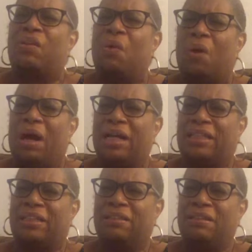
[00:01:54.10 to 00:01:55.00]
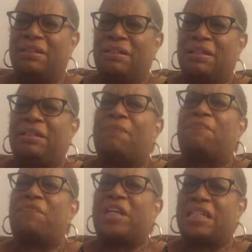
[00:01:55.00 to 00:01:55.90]
Lord. To
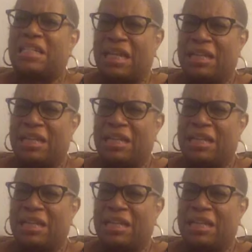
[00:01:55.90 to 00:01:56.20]
fix